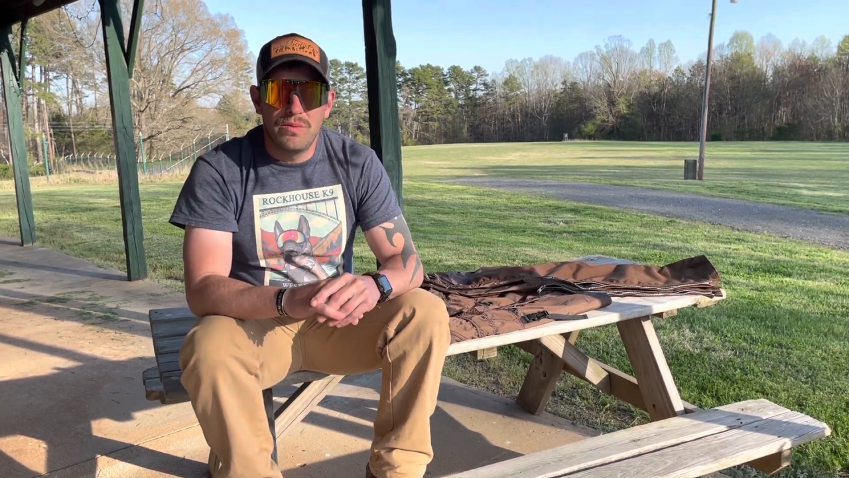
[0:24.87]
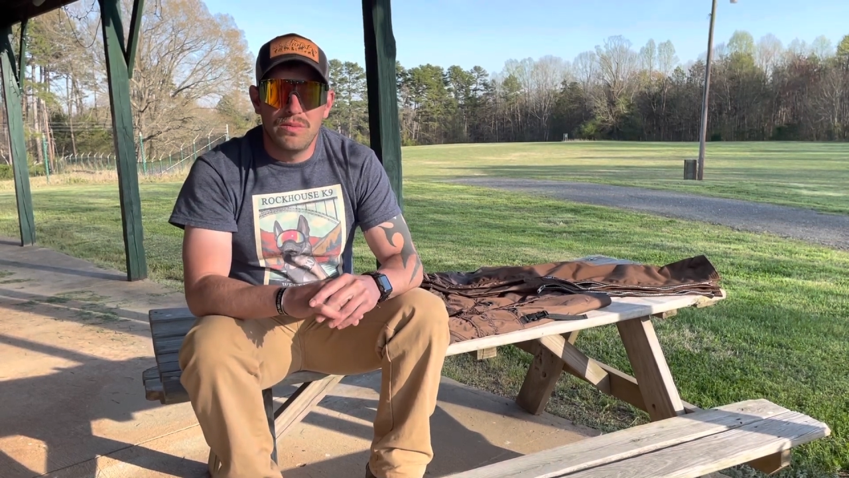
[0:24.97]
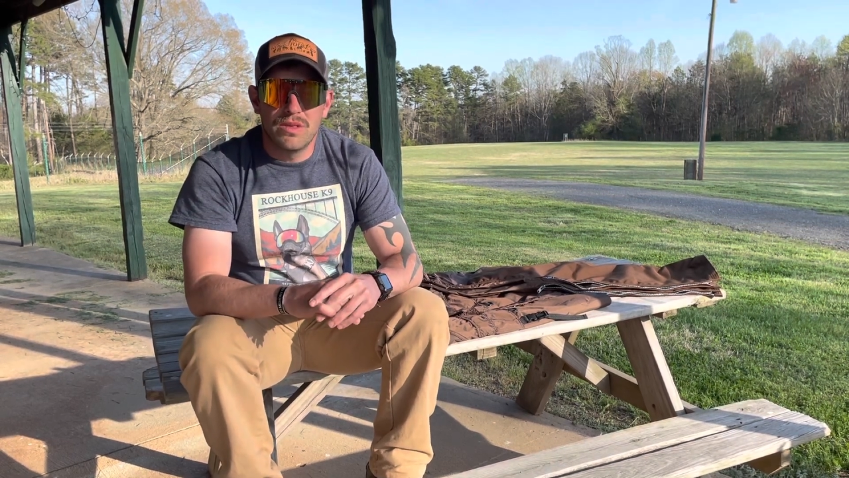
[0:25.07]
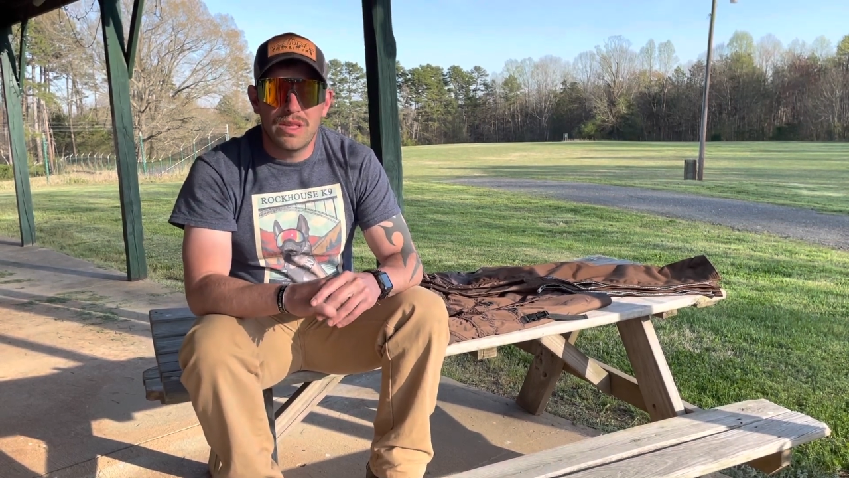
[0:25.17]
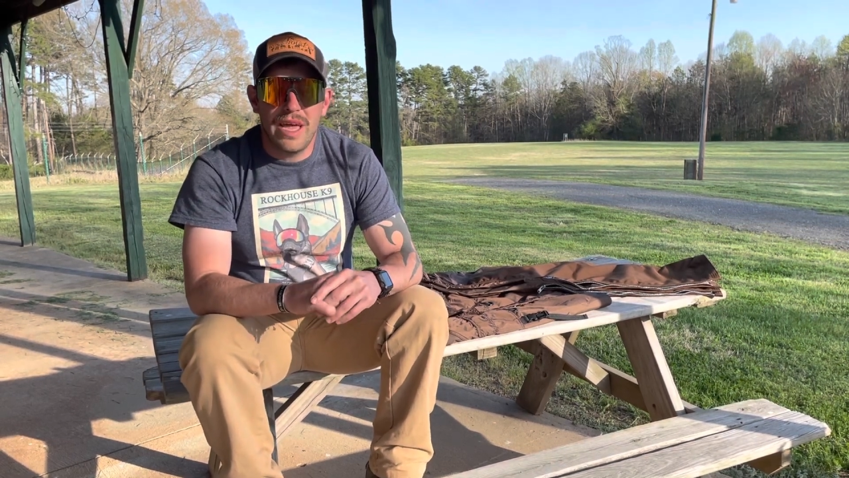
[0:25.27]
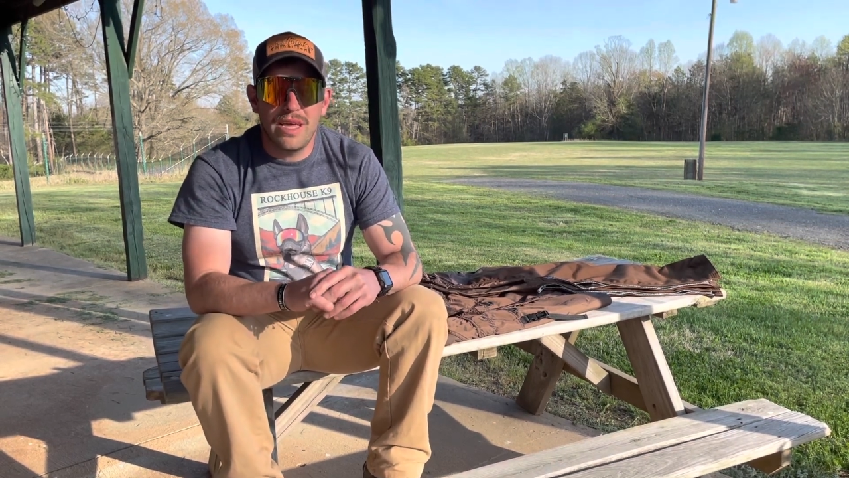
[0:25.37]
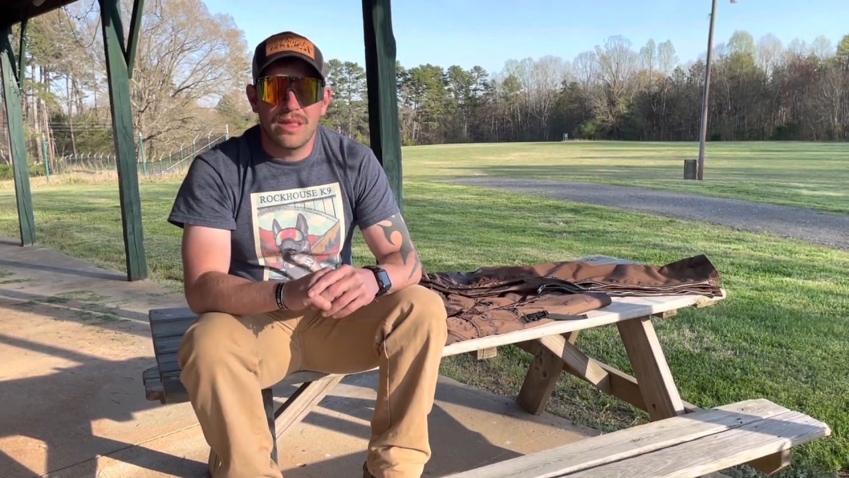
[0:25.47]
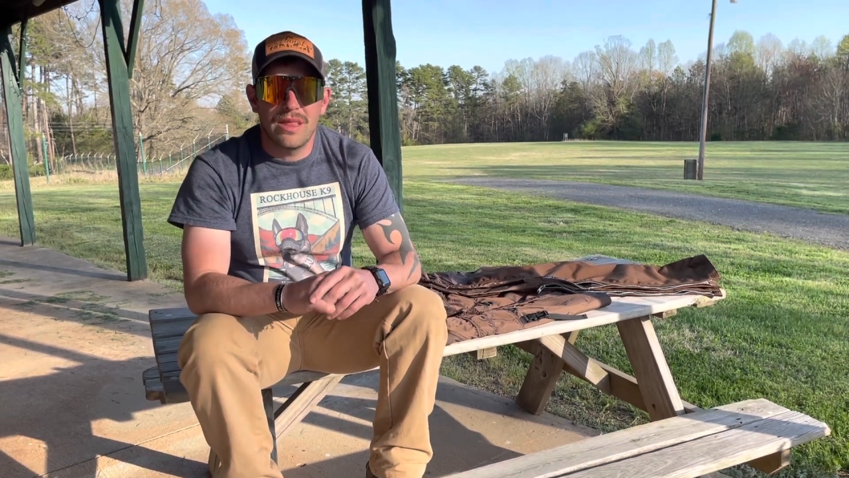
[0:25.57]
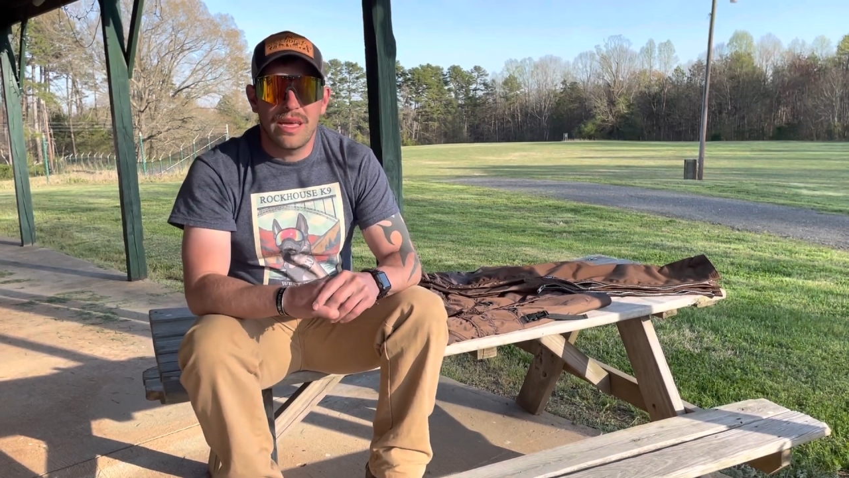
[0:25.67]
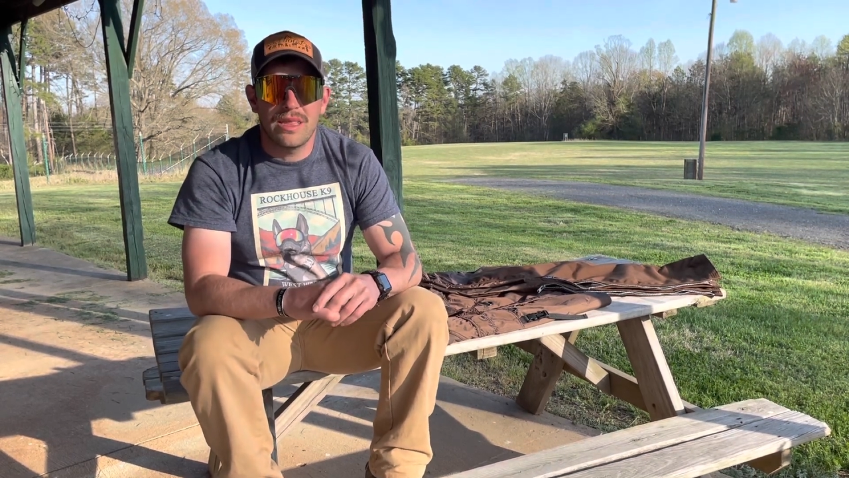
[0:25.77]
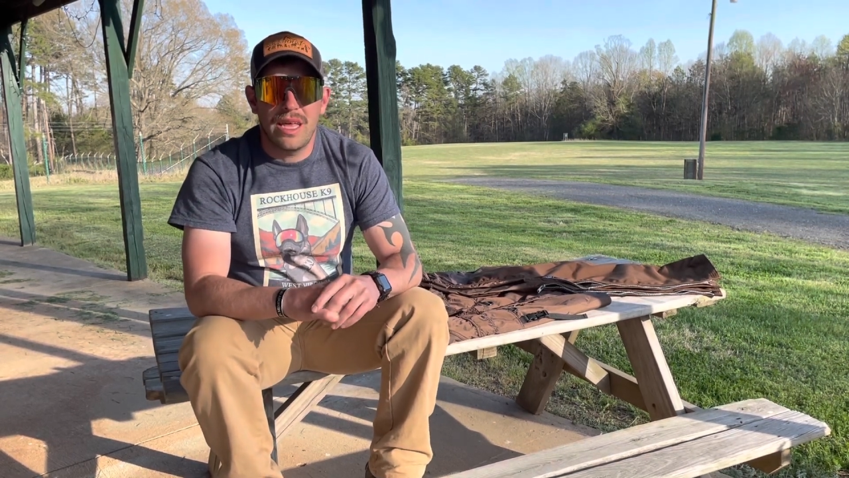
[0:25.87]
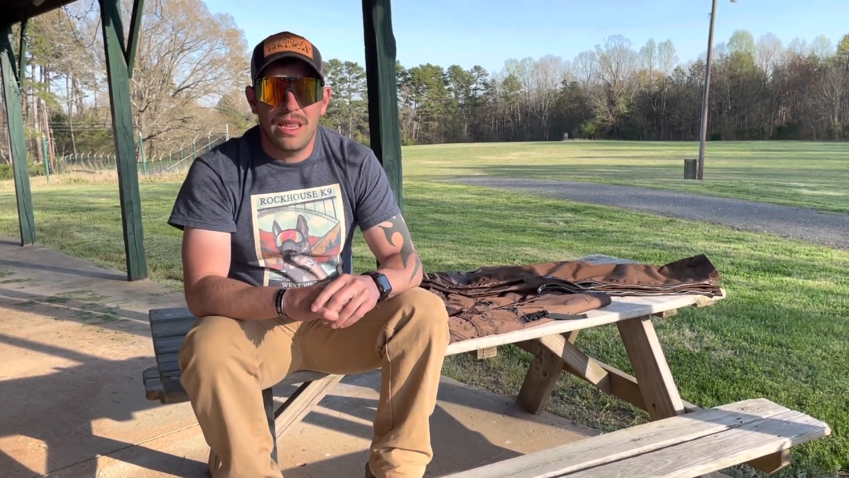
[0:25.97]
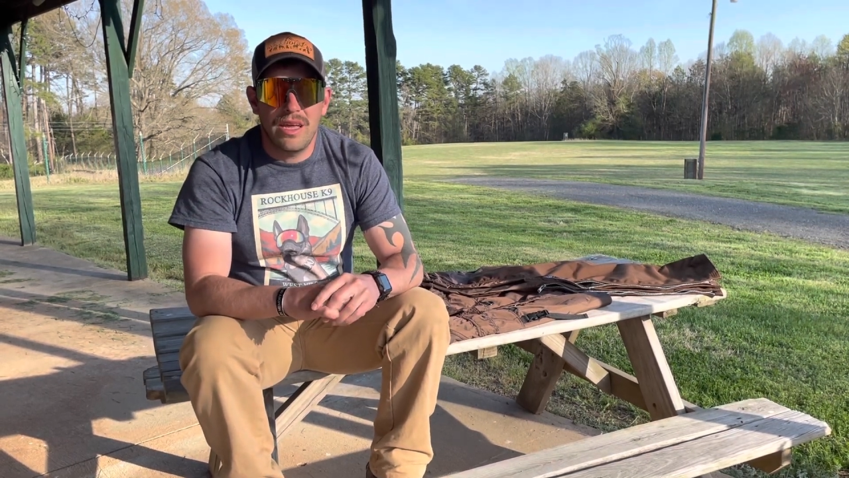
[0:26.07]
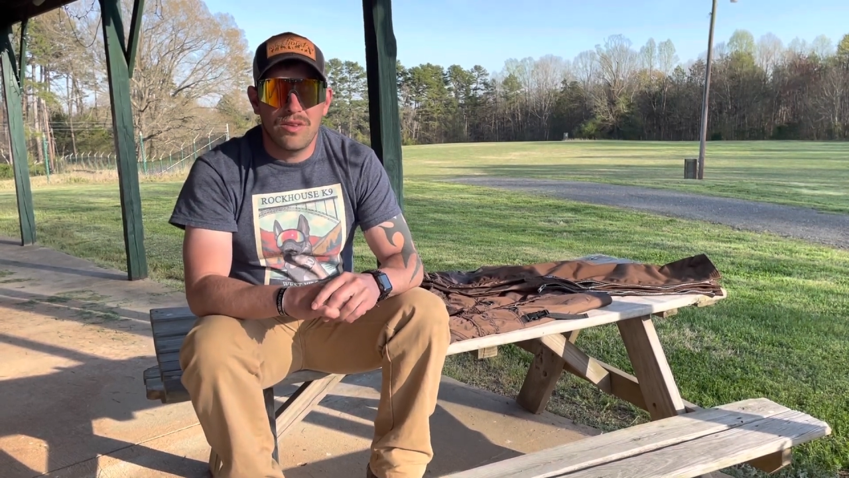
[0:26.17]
snakes and things of that nature.